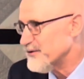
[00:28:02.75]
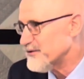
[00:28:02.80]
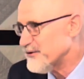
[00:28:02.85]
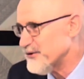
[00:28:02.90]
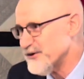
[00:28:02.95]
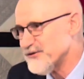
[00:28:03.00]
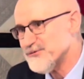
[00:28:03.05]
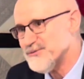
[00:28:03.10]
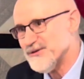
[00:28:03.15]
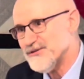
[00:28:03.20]

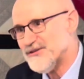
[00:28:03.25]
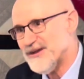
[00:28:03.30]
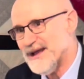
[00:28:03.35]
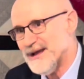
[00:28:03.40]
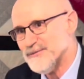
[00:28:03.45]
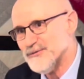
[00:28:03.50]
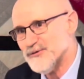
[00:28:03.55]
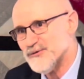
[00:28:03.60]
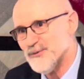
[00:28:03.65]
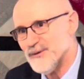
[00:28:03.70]
Christmas
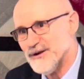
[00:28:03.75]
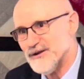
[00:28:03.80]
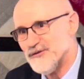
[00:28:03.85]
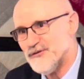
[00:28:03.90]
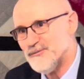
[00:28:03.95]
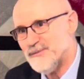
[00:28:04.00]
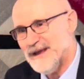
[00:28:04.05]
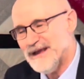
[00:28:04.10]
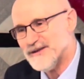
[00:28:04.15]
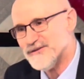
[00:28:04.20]
hymns, where it
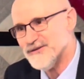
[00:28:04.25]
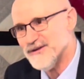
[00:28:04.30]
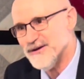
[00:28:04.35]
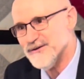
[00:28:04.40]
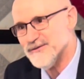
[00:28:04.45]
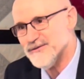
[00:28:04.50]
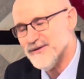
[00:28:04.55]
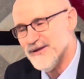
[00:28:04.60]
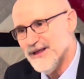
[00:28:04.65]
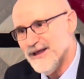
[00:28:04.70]
speaks
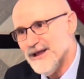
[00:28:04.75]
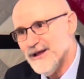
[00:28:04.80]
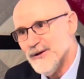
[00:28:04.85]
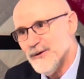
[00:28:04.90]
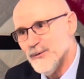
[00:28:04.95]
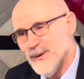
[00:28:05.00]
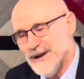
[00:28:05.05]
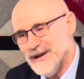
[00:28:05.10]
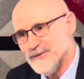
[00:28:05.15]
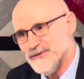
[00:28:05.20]
of
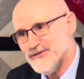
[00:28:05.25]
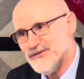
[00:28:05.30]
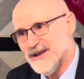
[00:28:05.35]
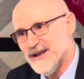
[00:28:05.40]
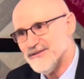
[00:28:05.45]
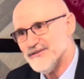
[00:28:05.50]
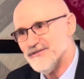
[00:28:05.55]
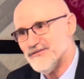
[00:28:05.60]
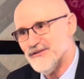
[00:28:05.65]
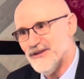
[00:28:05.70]
when it
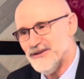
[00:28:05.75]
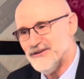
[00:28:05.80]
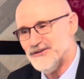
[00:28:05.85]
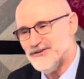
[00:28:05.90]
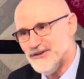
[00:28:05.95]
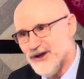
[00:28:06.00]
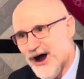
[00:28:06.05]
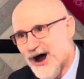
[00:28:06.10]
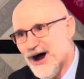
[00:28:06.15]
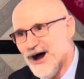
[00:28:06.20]
says the
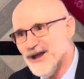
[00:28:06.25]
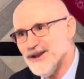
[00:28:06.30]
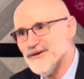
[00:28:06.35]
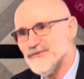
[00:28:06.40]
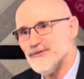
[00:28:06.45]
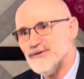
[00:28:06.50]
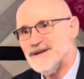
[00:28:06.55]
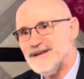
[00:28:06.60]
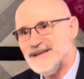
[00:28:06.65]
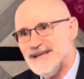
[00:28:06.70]
dawn
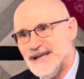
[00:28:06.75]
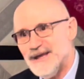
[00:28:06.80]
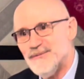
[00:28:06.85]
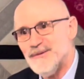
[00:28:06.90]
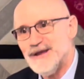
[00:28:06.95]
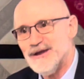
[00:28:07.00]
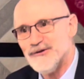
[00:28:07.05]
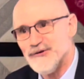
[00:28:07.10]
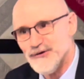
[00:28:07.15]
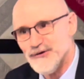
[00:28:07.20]
of redeeming